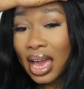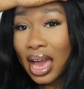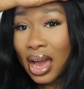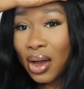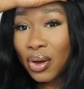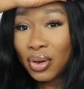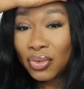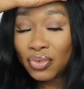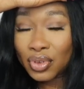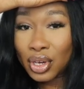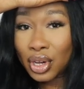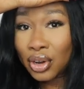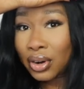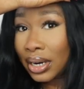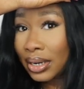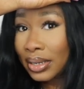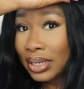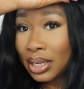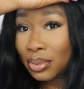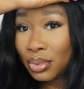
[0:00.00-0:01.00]
how have you
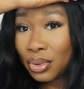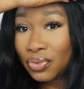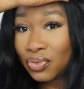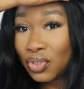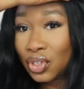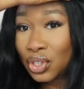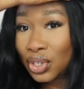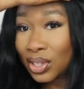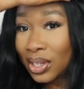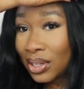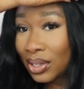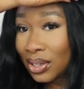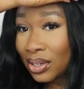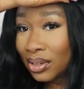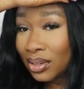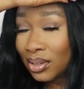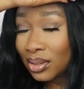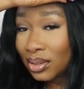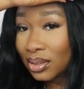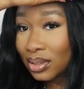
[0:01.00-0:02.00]
grown it, what do you
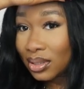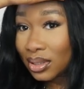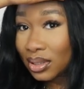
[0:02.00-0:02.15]
use,